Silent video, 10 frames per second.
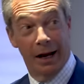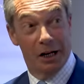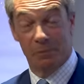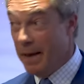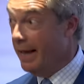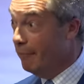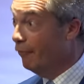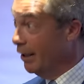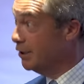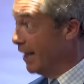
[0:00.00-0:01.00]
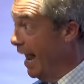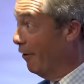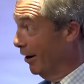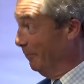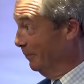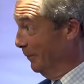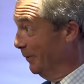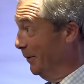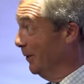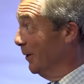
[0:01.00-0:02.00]
Because being in front's scary
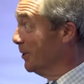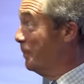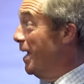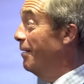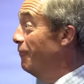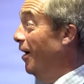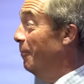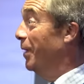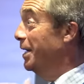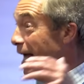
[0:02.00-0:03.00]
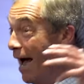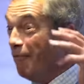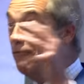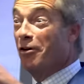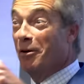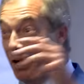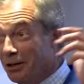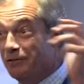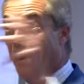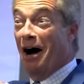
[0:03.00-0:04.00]
because being in front means
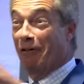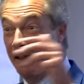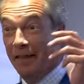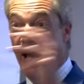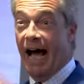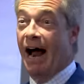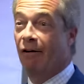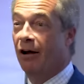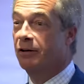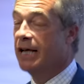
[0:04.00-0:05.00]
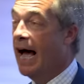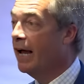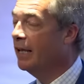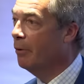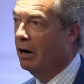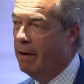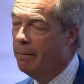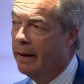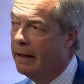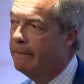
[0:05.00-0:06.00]
everyone's firing their arrows at you. And I
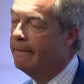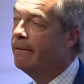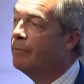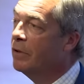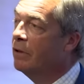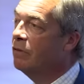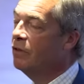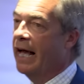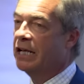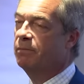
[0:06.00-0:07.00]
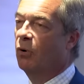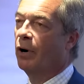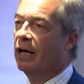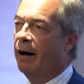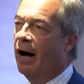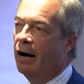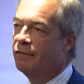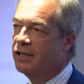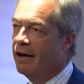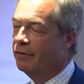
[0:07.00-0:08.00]
remember the next morning, about
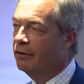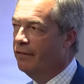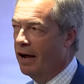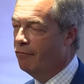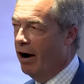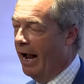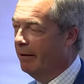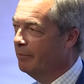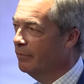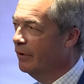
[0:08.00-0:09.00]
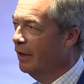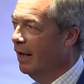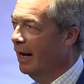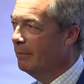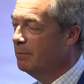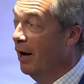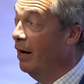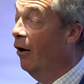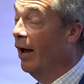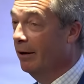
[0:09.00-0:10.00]
half seven, the phone rang, and it was my
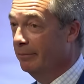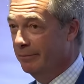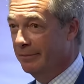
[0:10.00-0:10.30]
lawyer.